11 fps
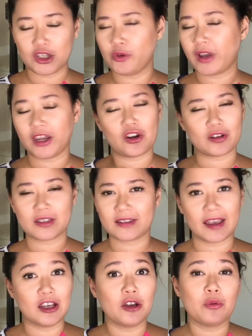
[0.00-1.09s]
You cannot
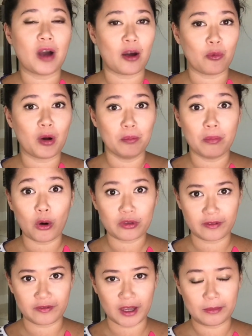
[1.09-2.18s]
say, I want
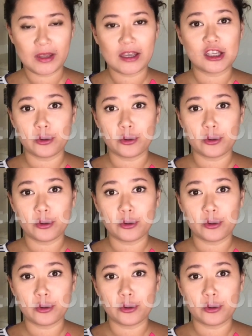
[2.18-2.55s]
both of them.